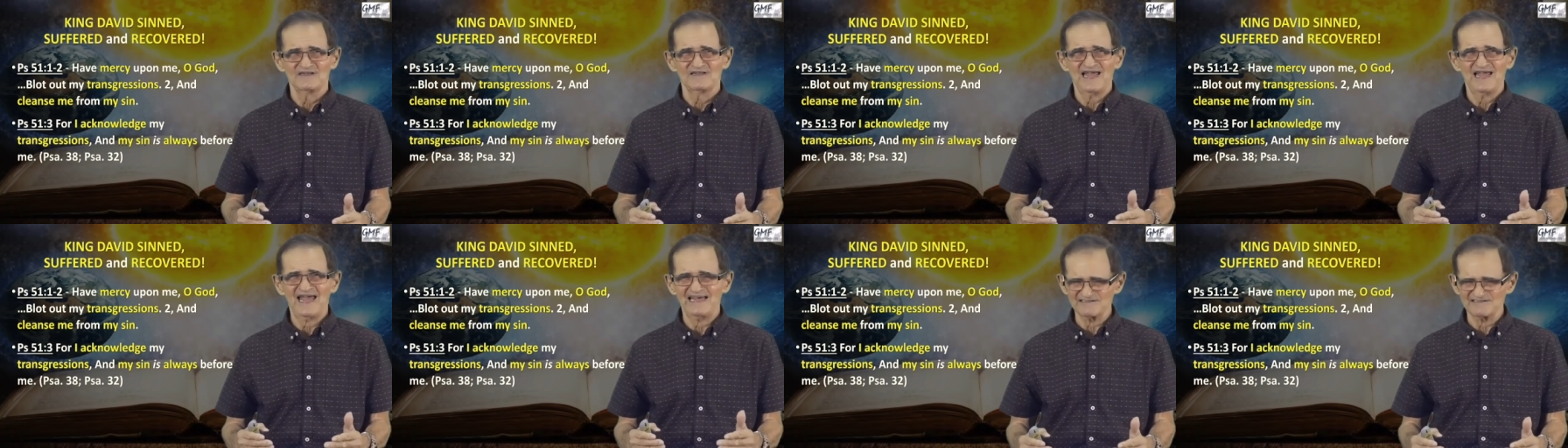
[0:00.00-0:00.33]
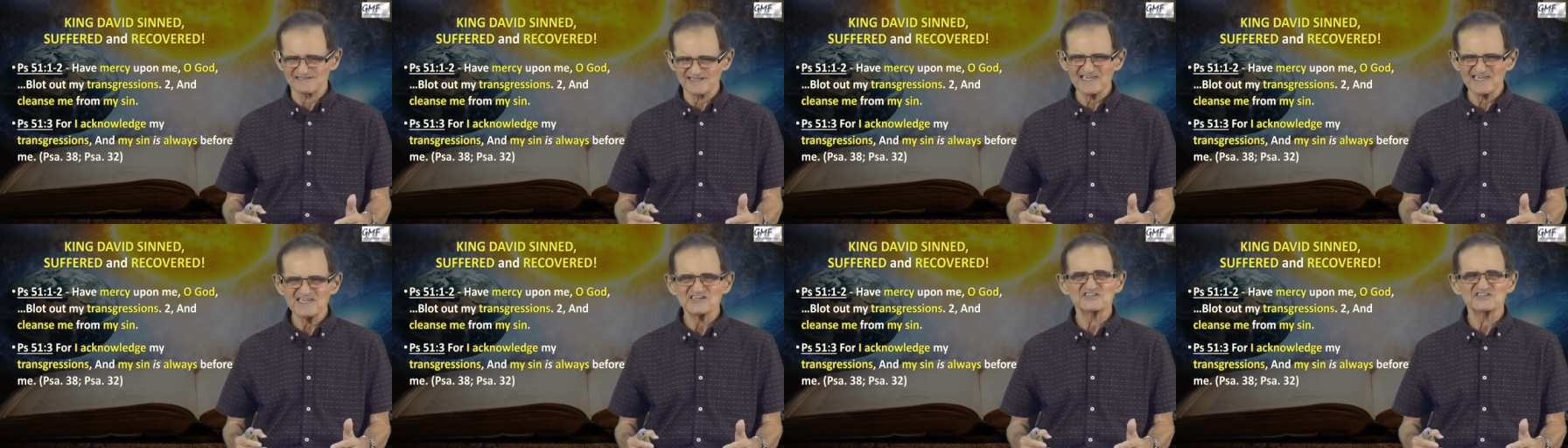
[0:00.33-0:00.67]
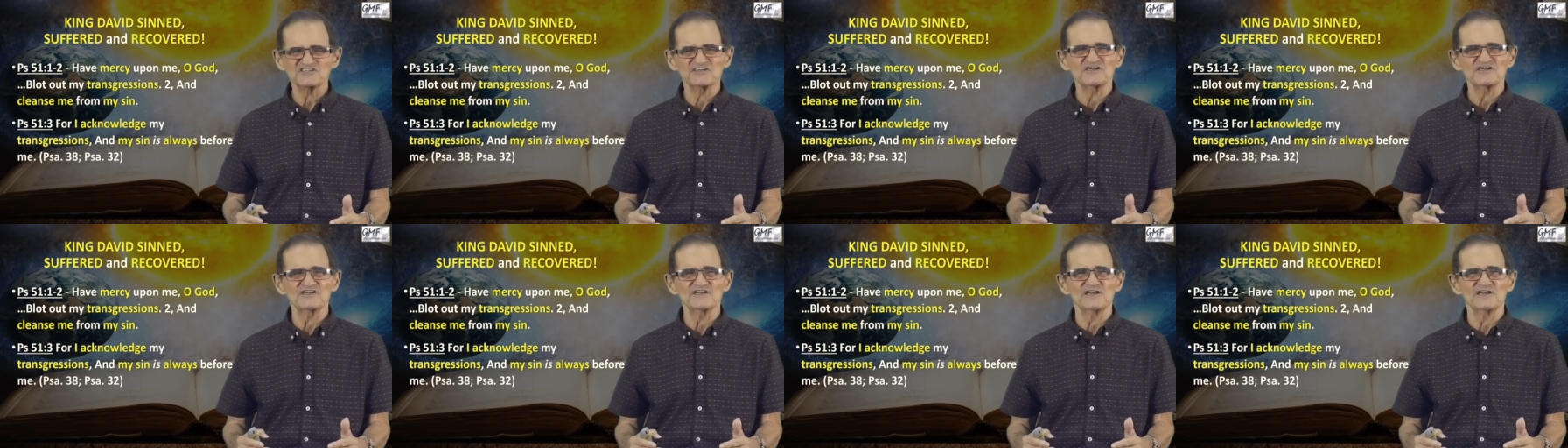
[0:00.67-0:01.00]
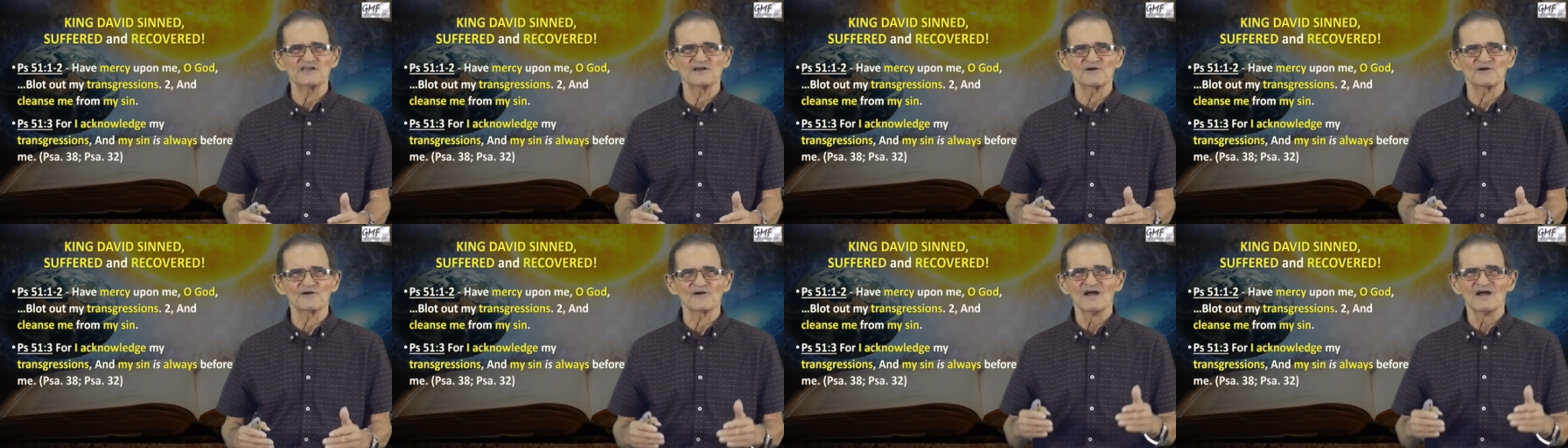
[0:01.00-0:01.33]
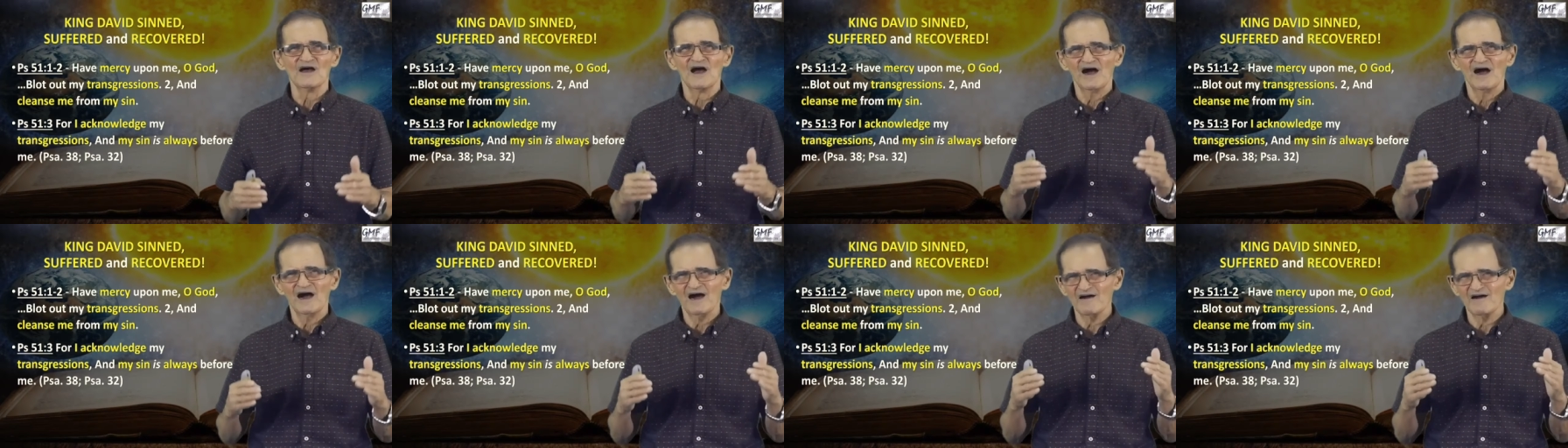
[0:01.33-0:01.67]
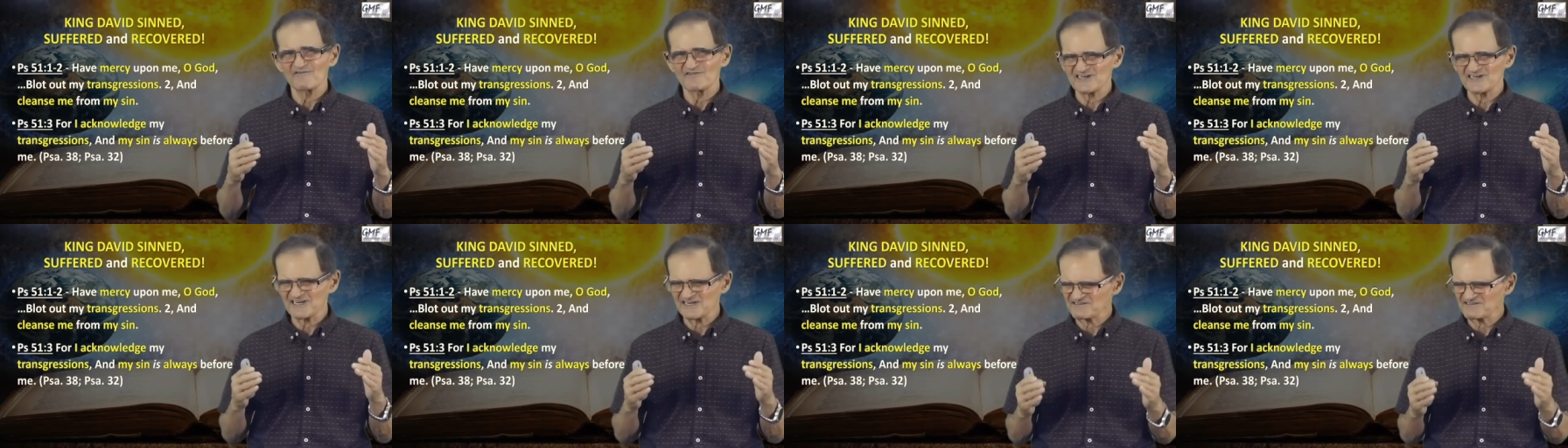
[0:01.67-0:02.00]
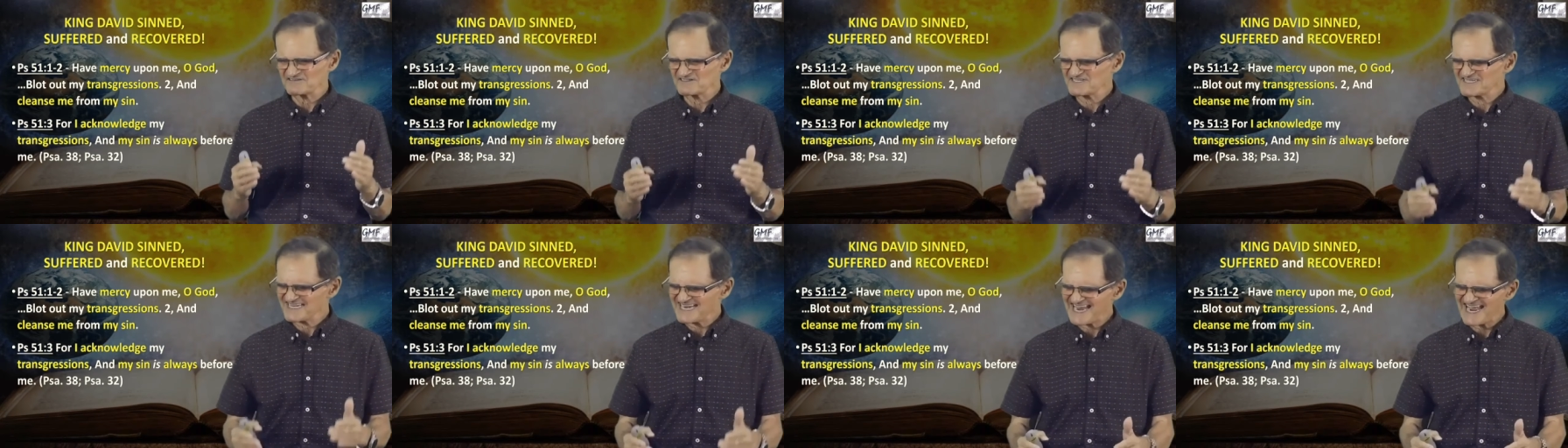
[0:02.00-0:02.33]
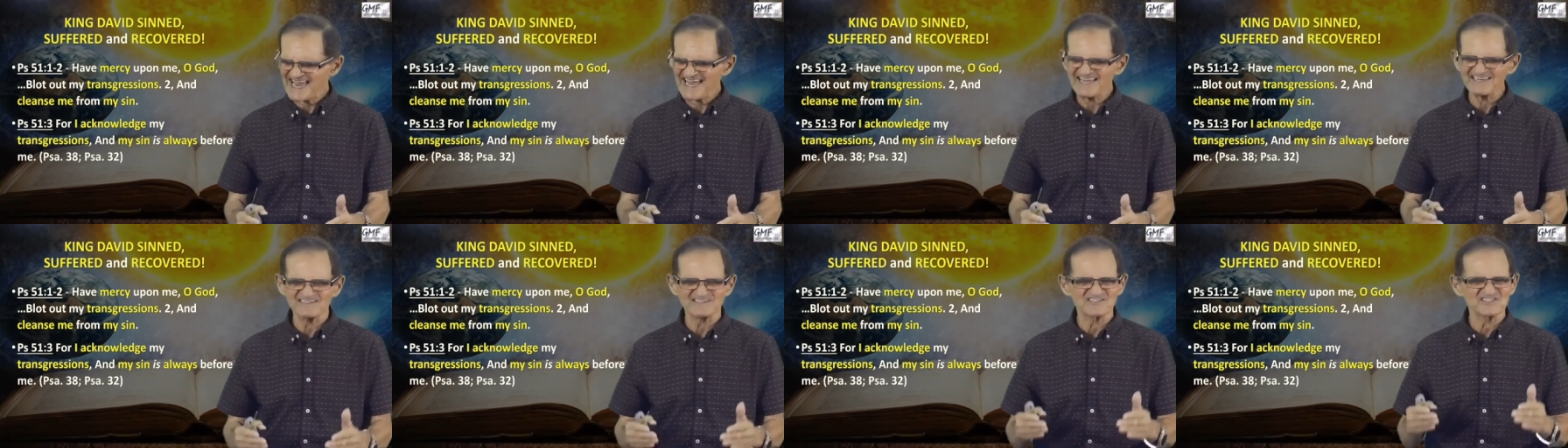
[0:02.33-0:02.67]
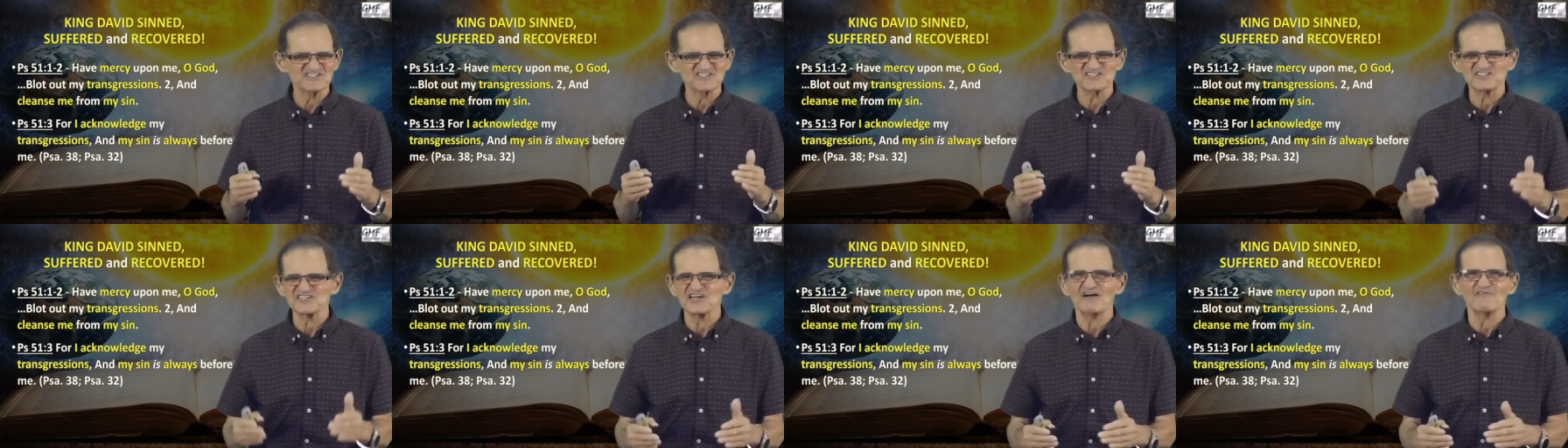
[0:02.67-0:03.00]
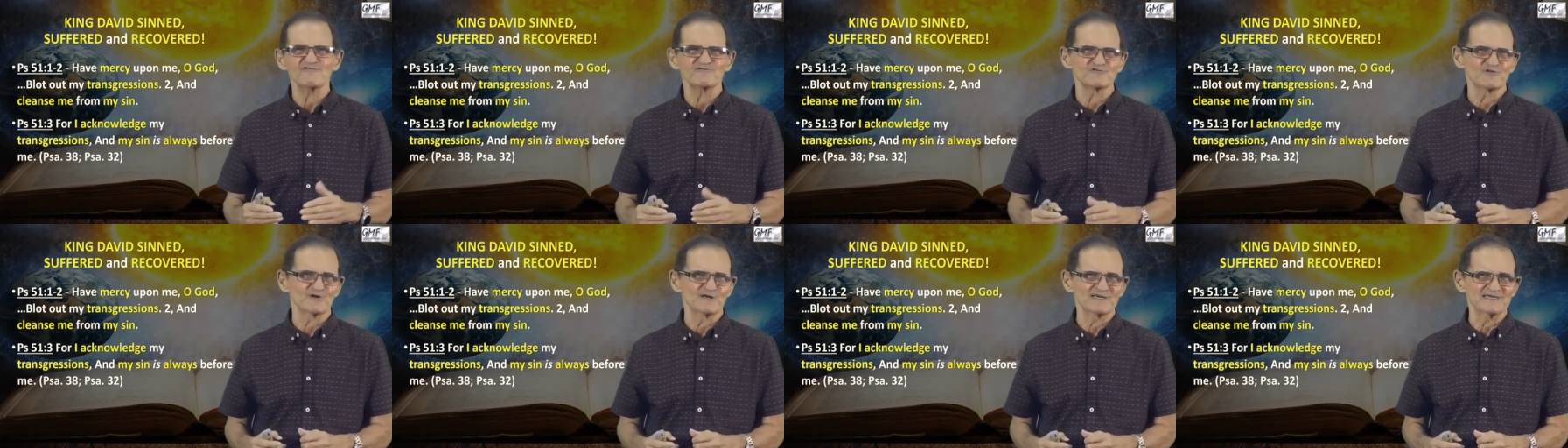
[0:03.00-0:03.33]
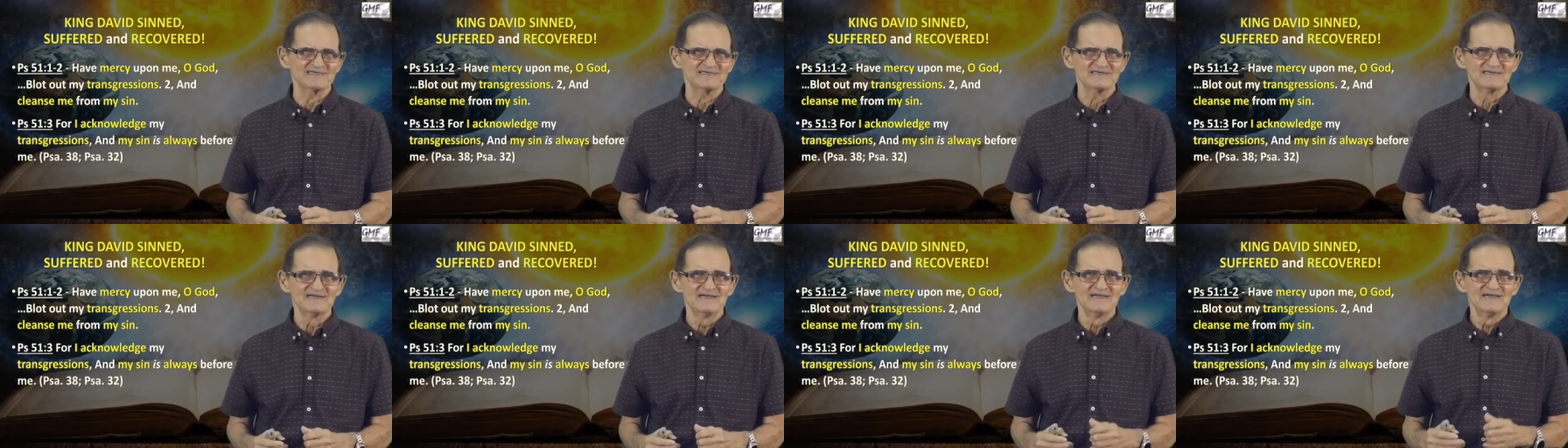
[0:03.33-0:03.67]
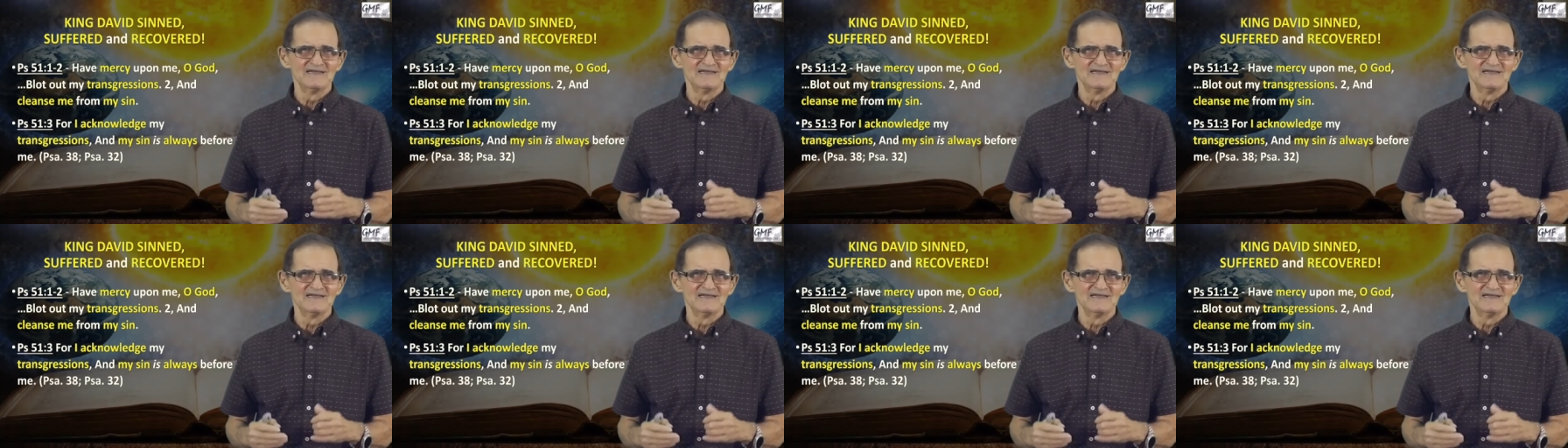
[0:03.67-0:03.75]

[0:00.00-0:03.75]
at least a year, of an intense suffering,